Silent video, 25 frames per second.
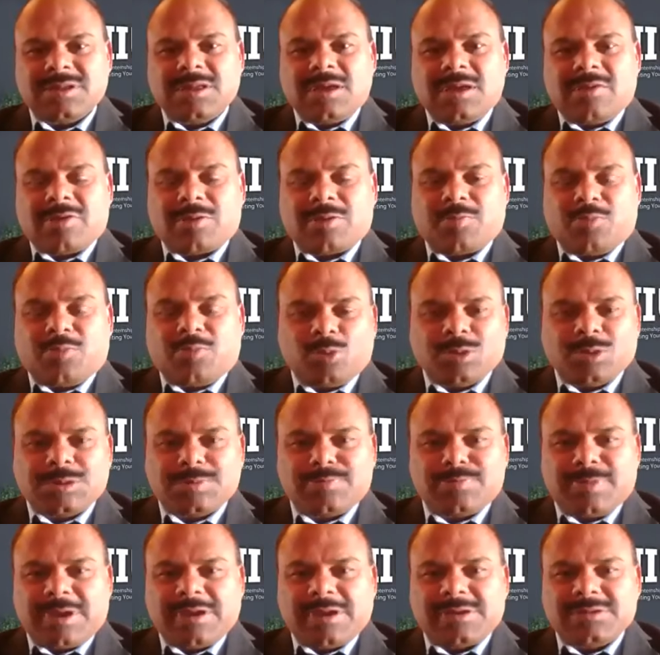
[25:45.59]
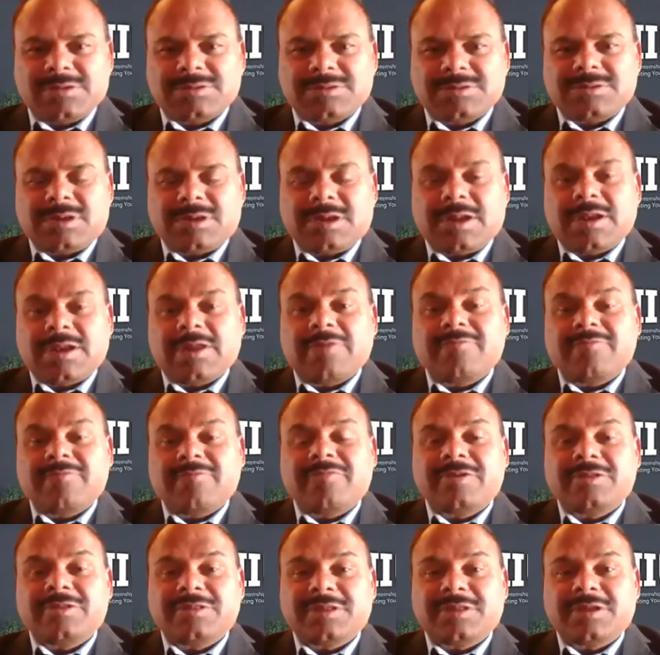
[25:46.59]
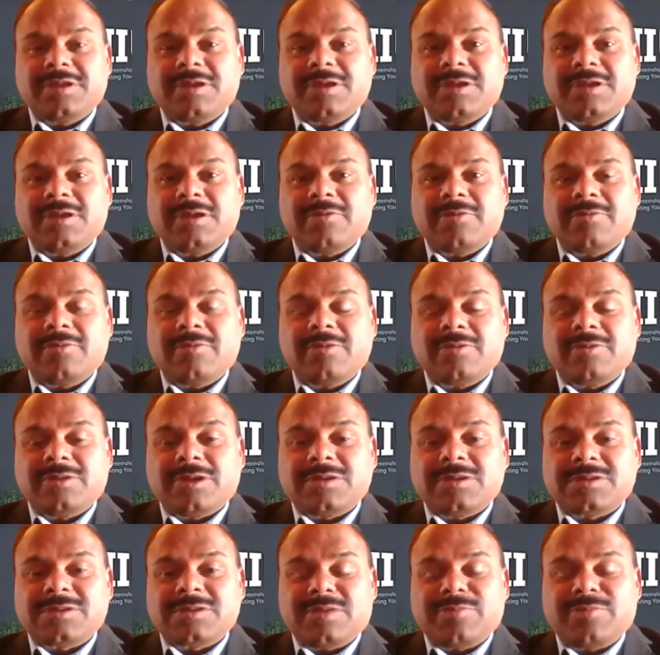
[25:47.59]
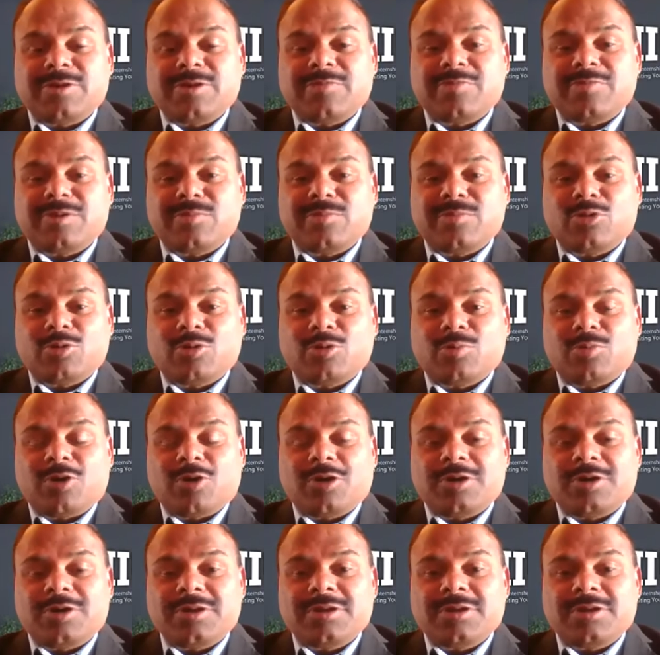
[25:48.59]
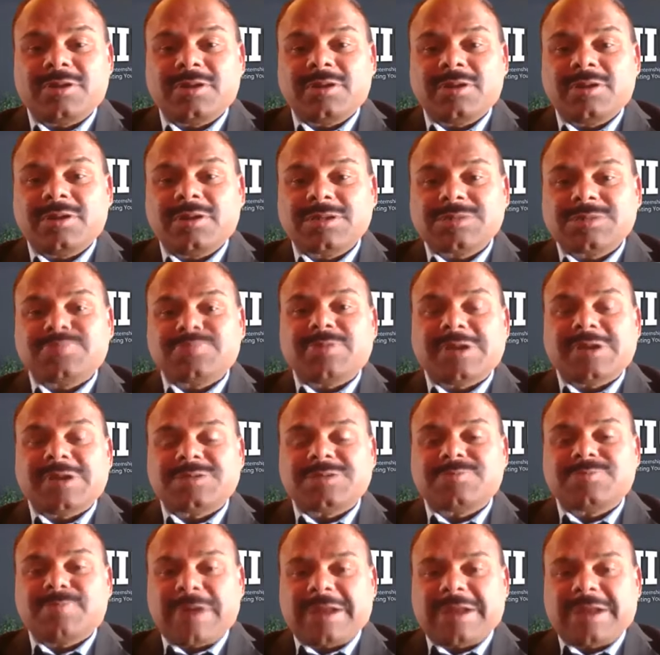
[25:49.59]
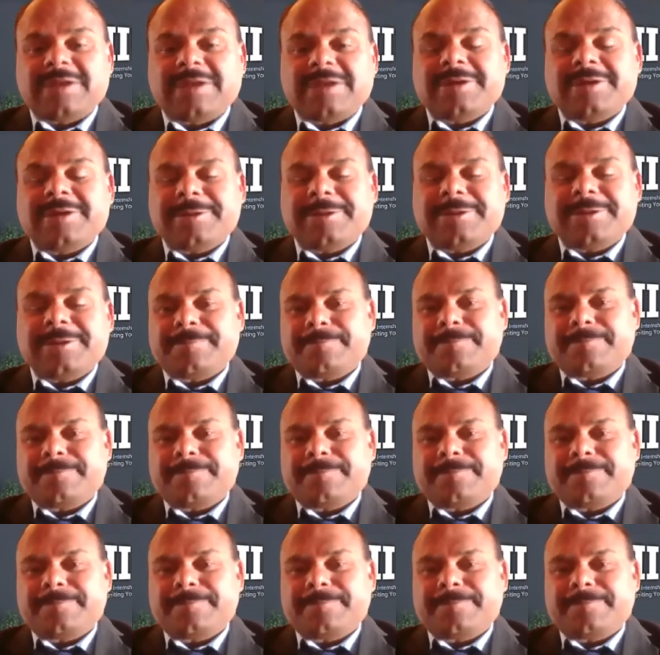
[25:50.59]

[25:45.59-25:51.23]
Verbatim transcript: our poo smells, and everything that is coming from our body smells badly.